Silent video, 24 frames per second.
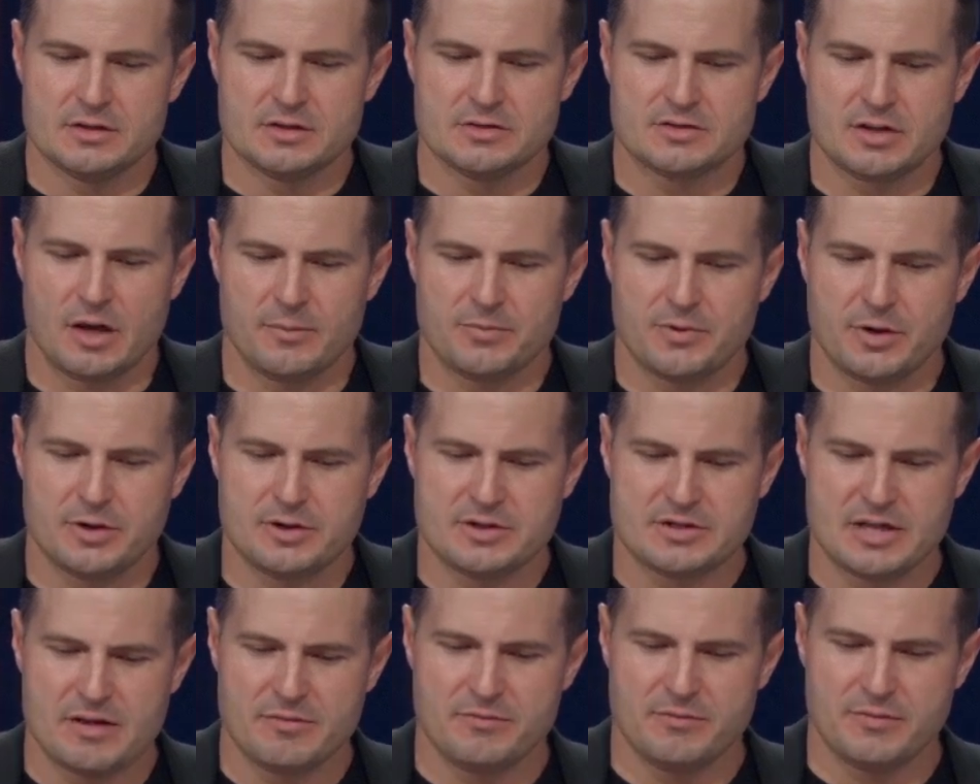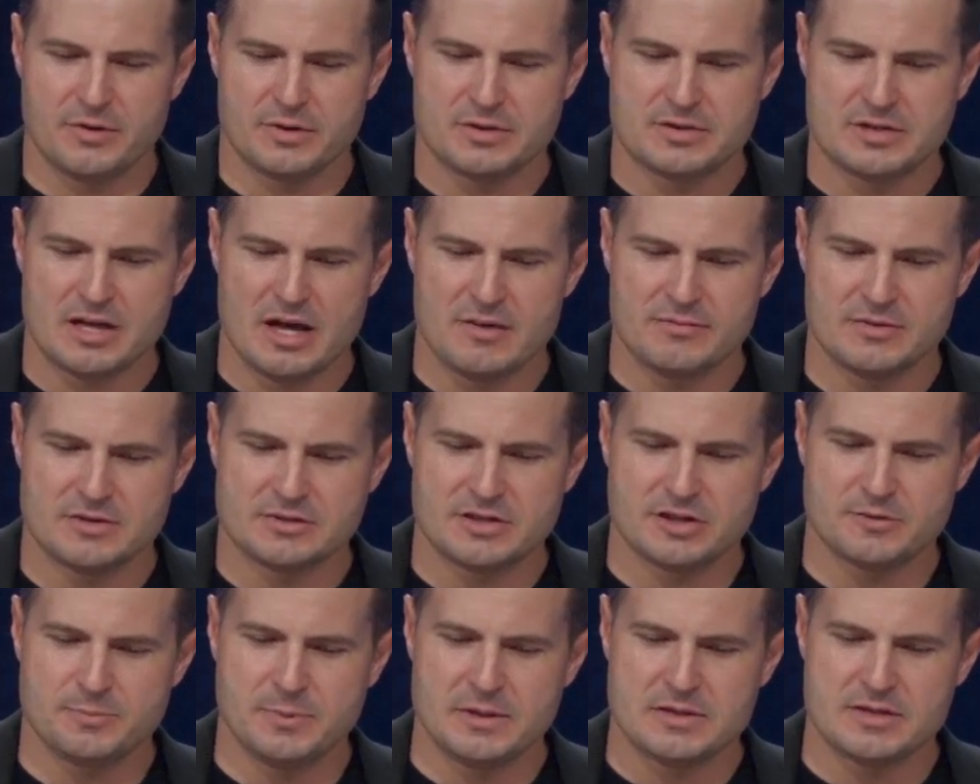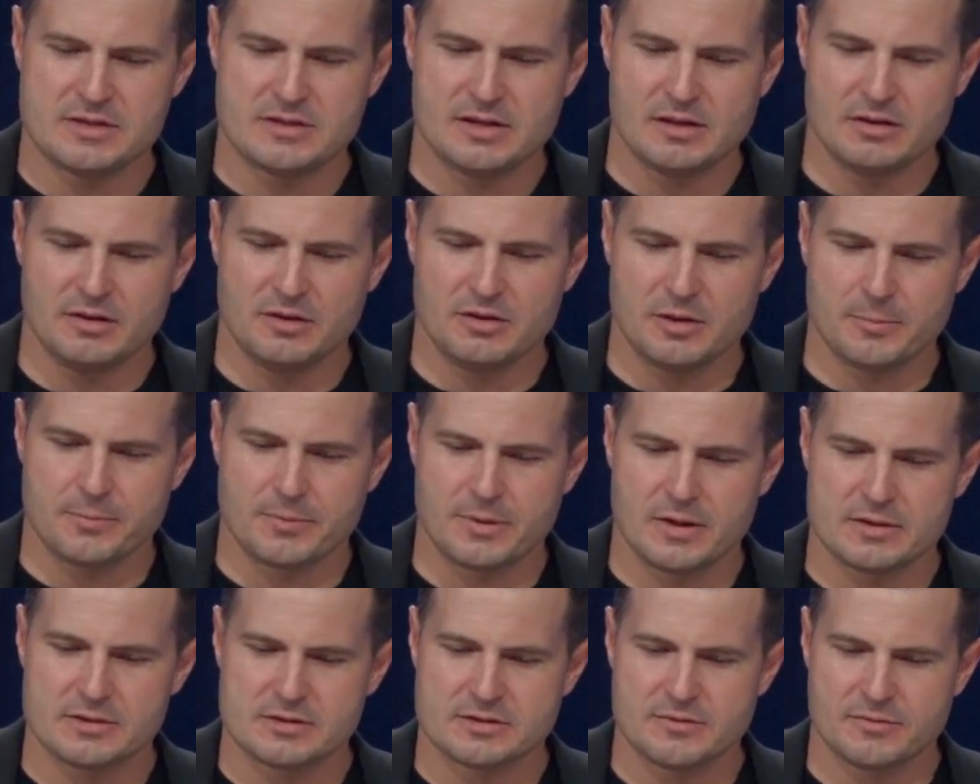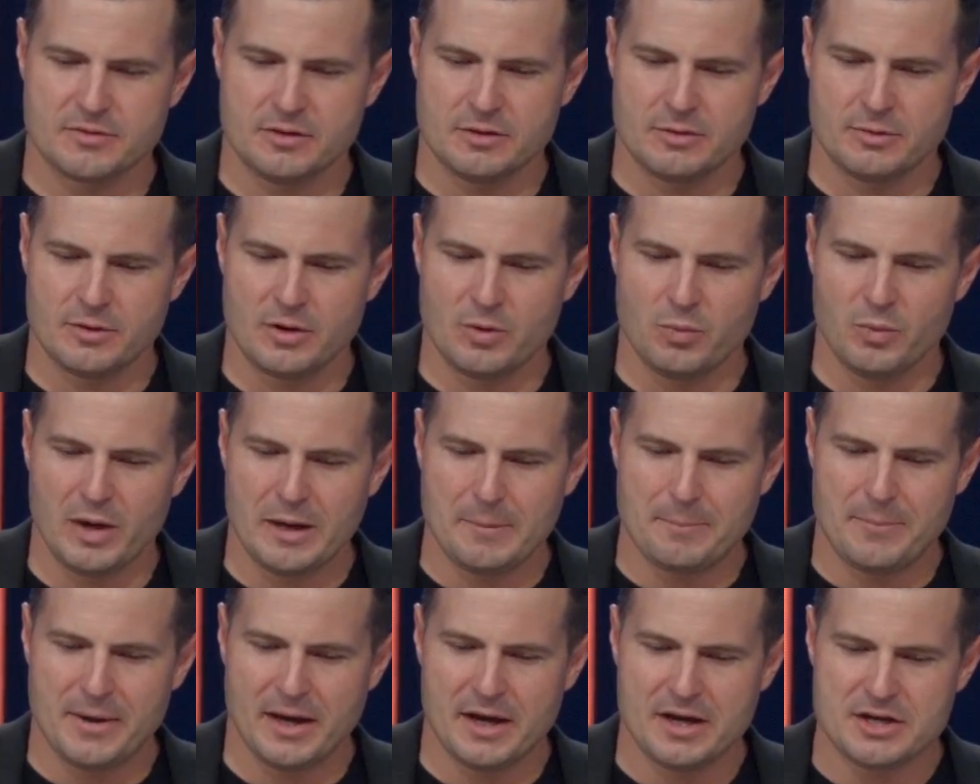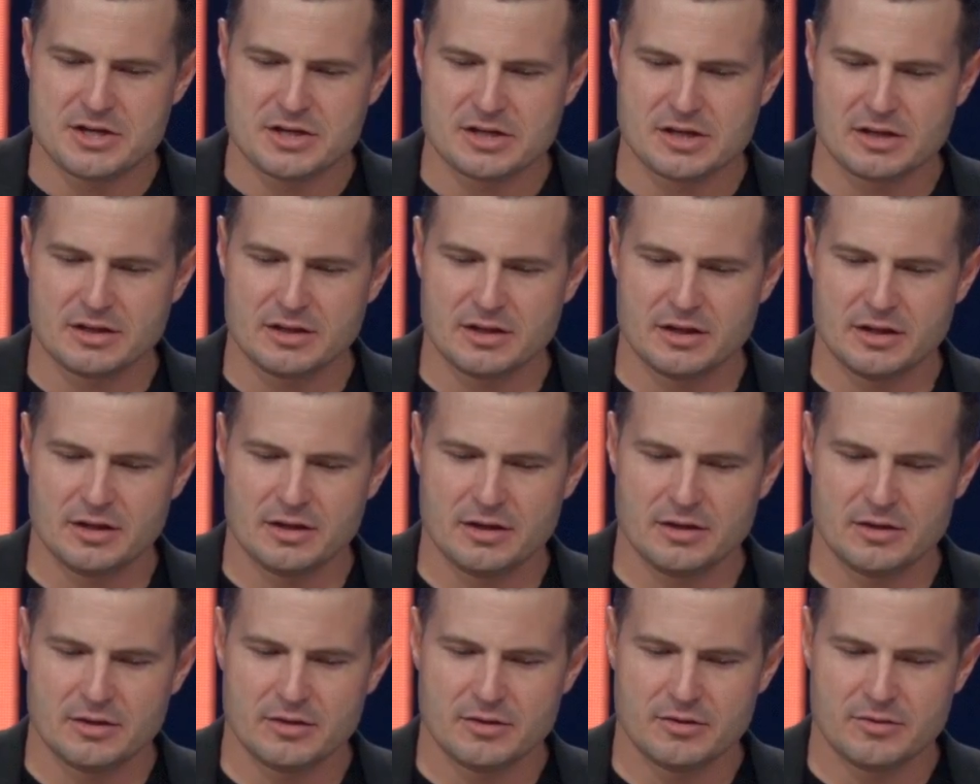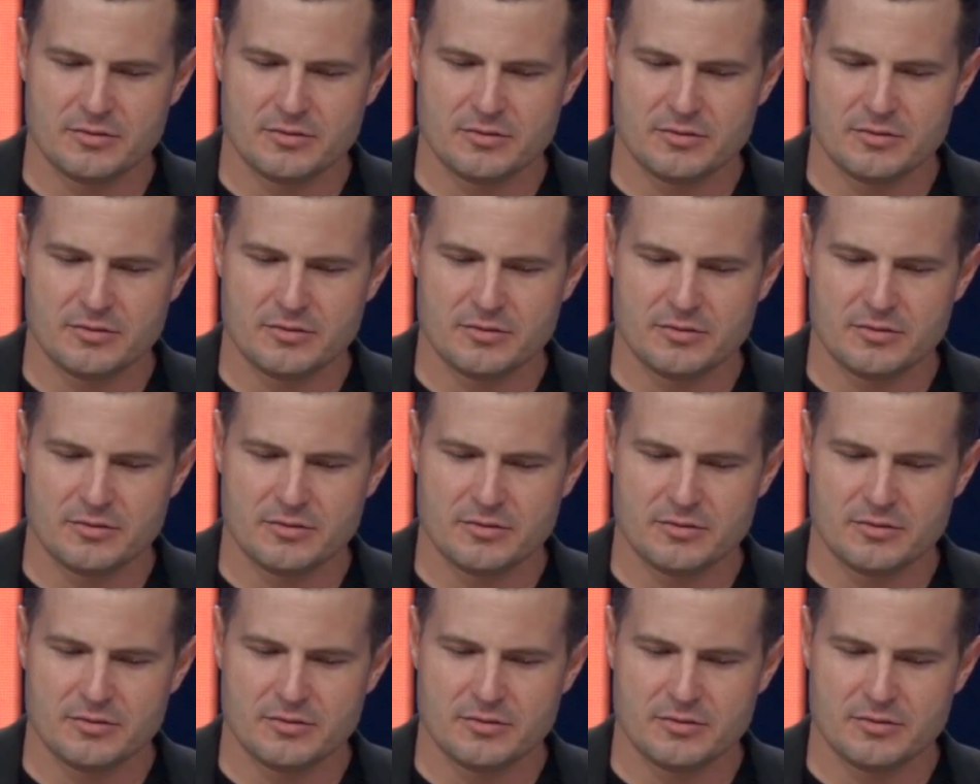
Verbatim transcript: Psalm 37 verse 7 says, be still in the presence of the Lord and wait patiently